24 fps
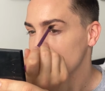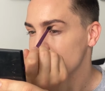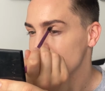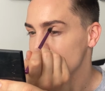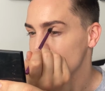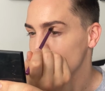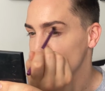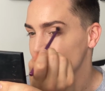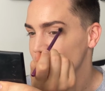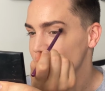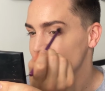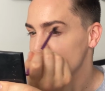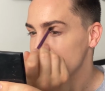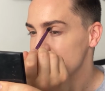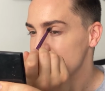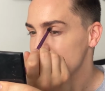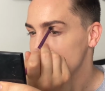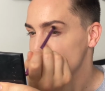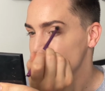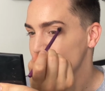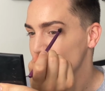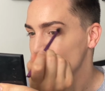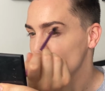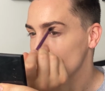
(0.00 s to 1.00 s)
the brush is
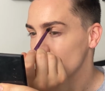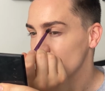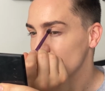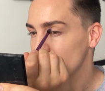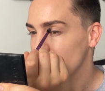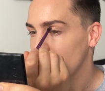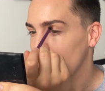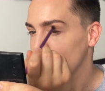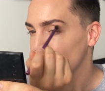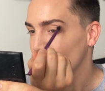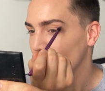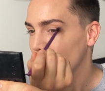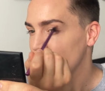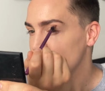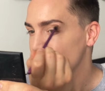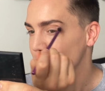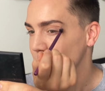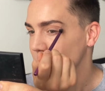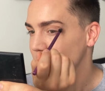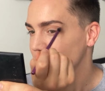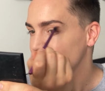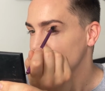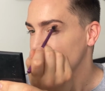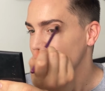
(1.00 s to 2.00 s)
small, I'm not able
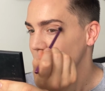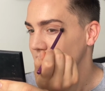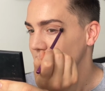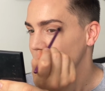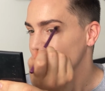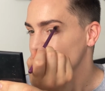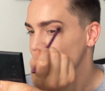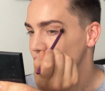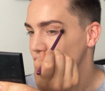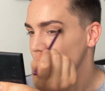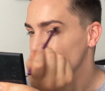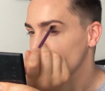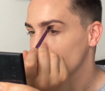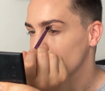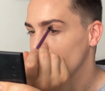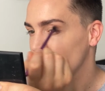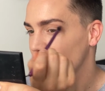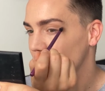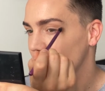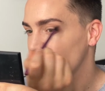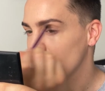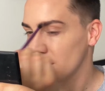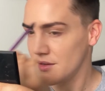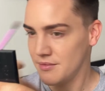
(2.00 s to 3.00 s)
to take it too
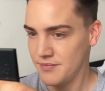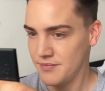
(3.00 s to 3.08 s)
far.